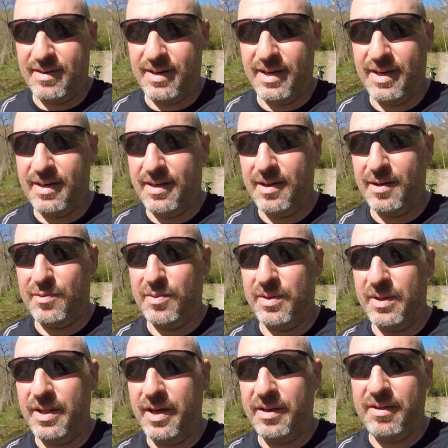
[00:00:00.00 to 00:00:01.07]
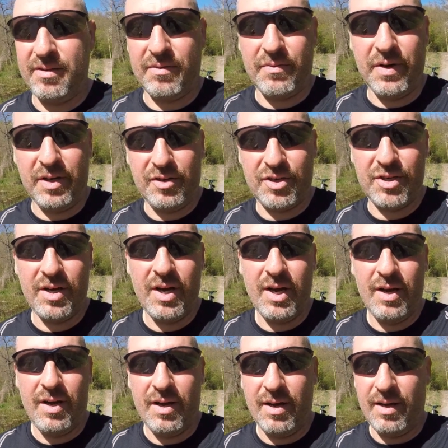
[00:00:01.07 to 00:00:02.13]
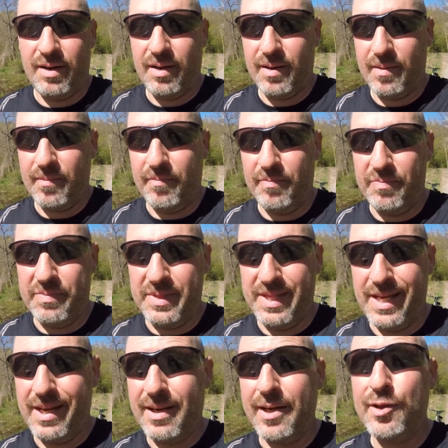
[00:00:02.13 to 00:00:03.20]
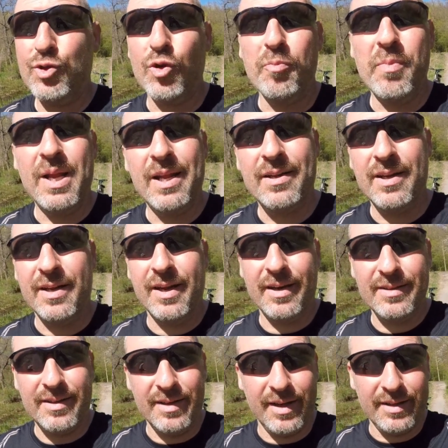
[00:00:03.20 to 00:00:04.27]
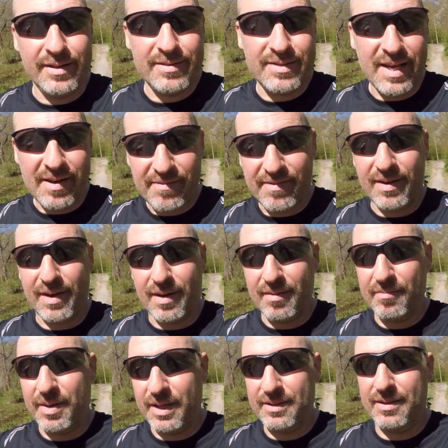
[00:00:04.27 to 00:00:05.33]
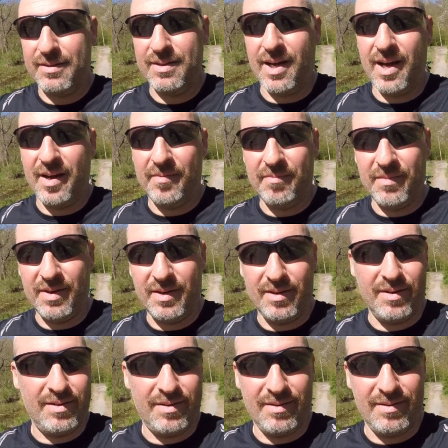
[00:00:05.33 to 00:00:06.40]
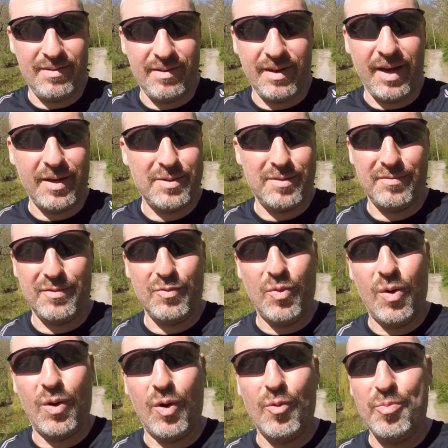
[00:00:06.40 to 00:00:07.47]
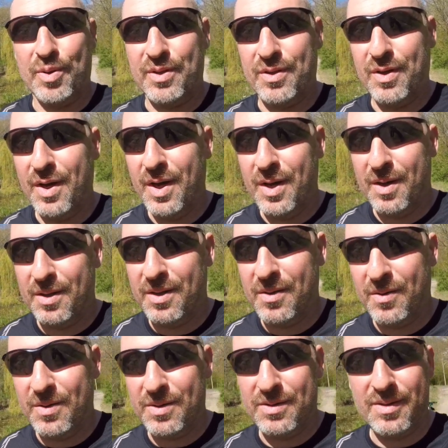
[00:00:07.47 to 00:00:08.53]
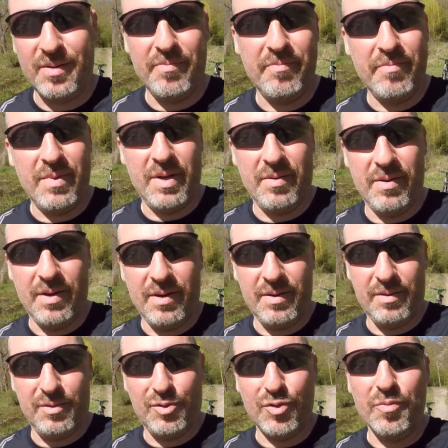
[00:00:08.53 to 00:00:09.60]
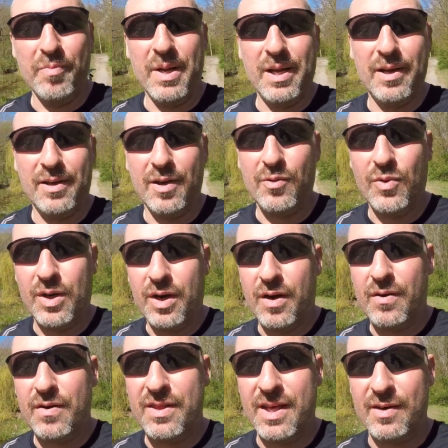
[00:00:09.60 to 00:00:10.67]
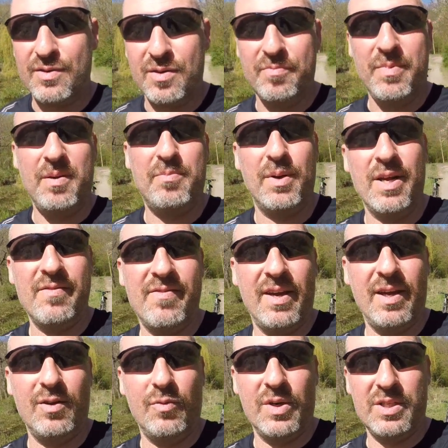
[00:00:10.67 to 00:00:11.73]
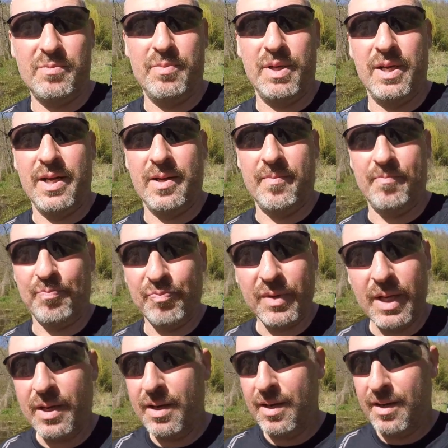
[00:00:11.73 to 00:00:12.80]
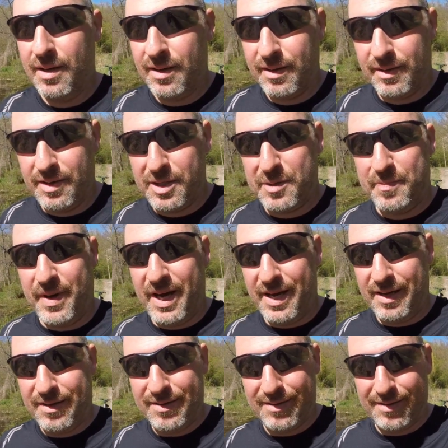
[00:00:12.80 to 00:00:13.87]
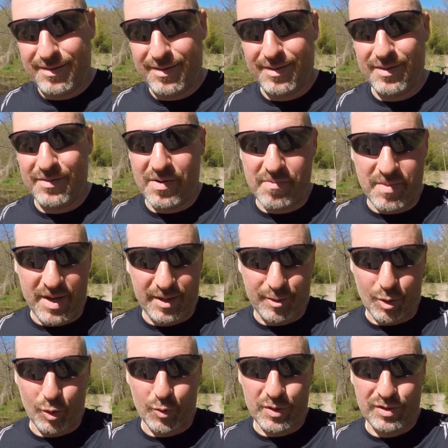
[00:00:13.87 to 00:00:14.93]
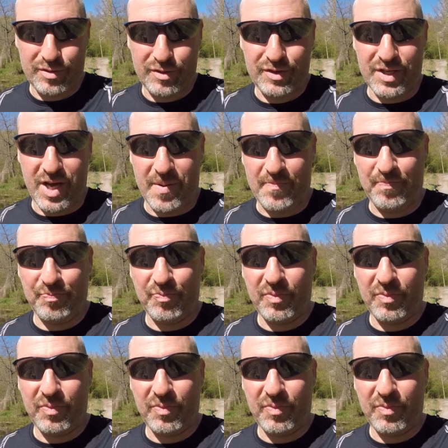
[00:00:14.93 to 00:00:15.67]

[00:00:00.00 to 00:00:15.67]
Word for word: and it would later reach nearly 2 million in 1987, and by the time the gates of the wall opened, there were some 2,100,000 people living in West Berlin. The space remained always the same.